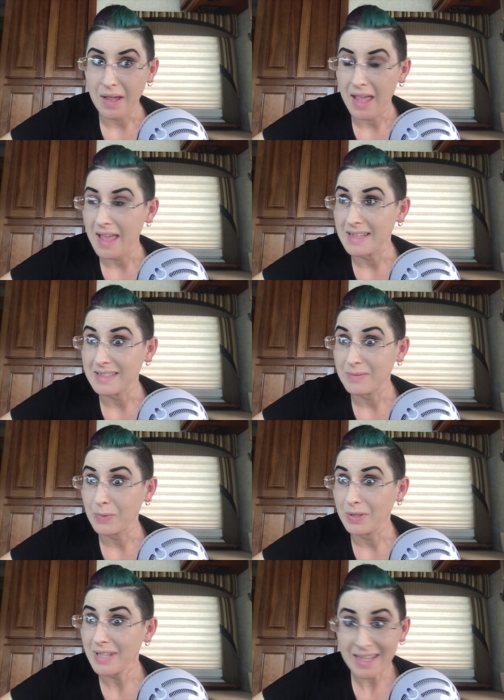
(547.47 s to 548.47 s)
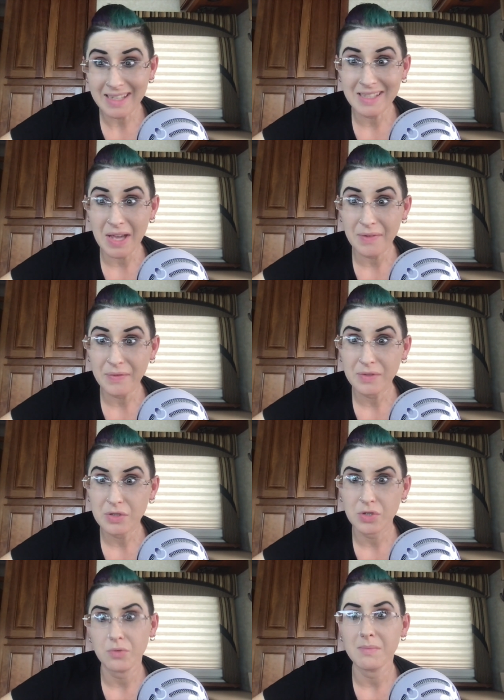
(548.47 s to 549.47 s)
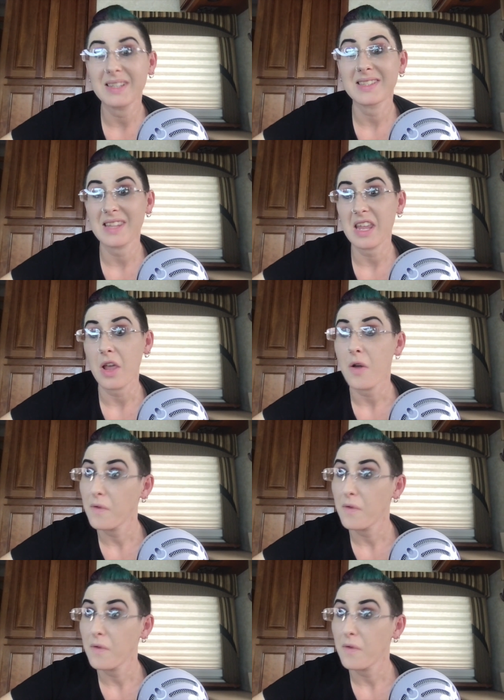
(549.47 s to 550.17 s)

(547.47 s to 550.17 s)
and were lucky enough to miss the